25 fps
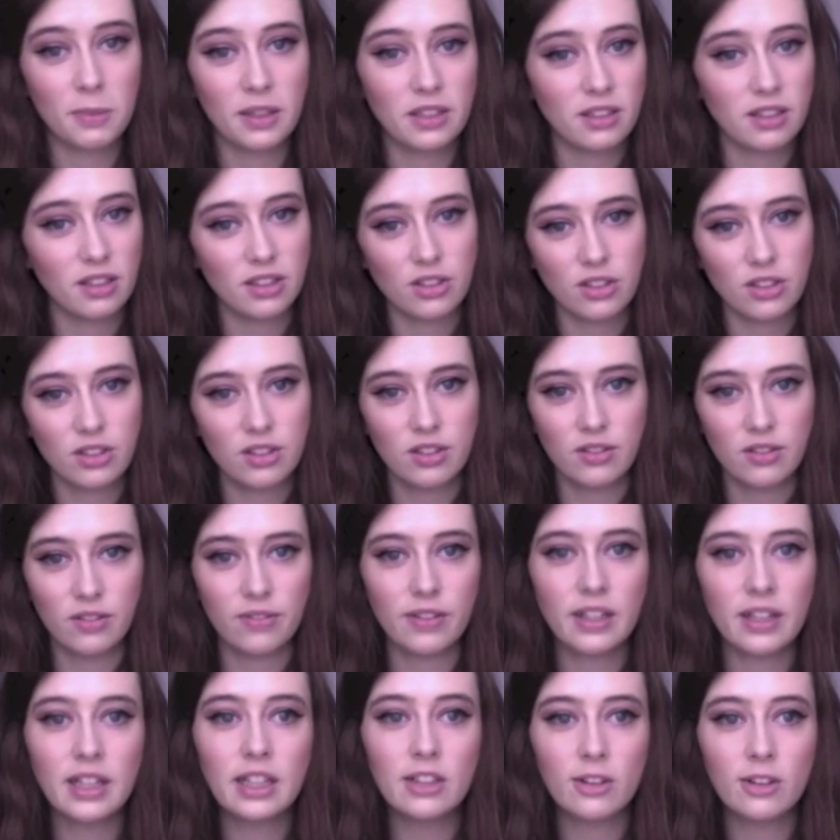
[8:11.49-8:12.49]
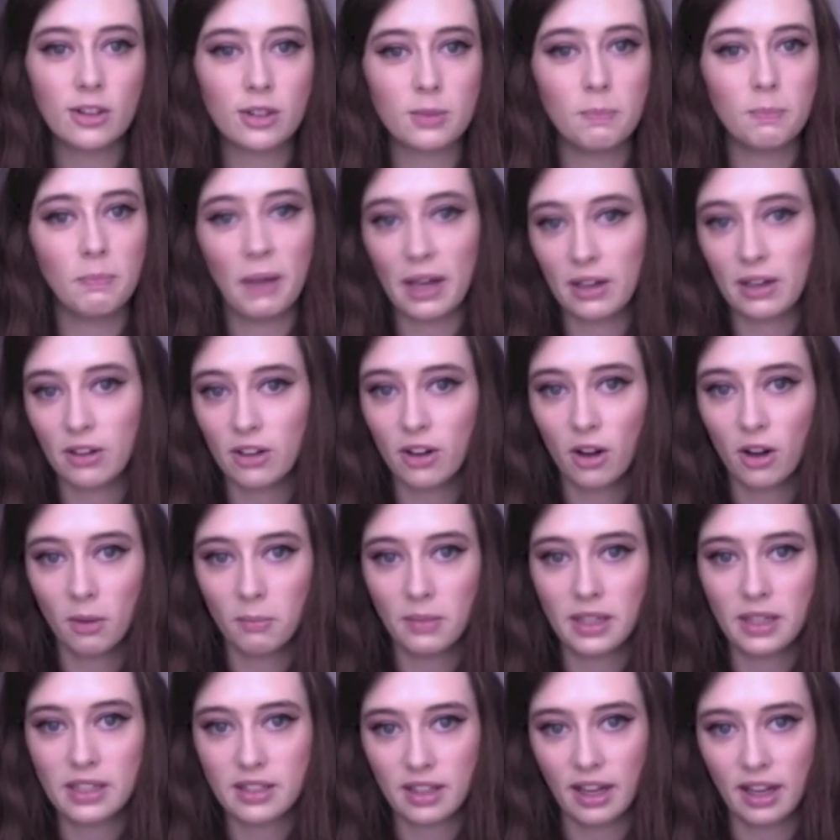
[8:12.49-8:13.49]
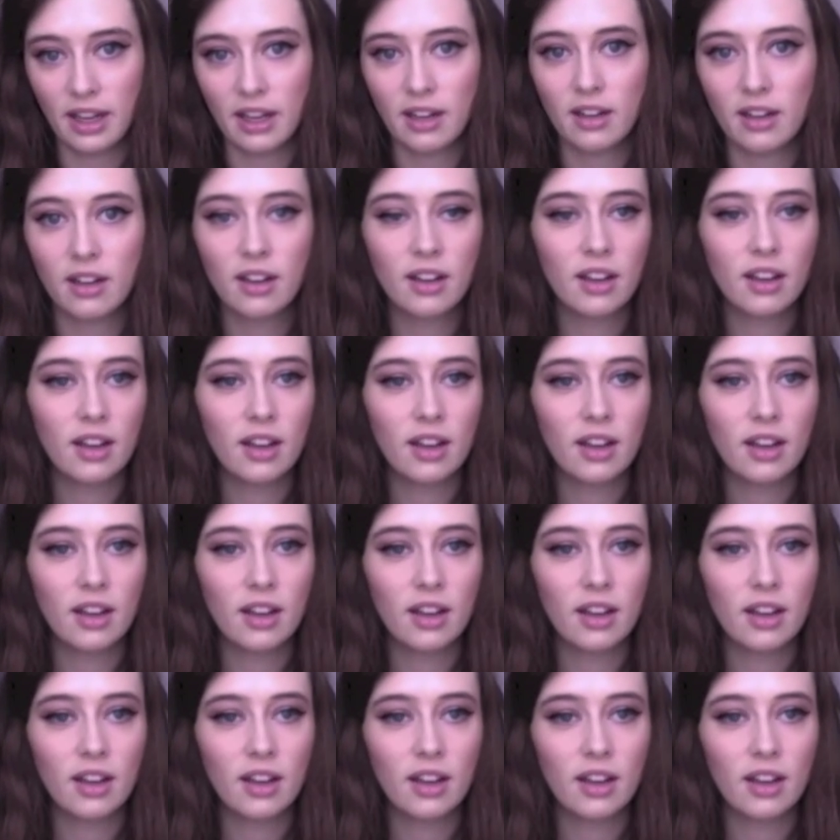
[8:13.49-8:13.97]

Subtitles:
because I just feel it looks better on my skin,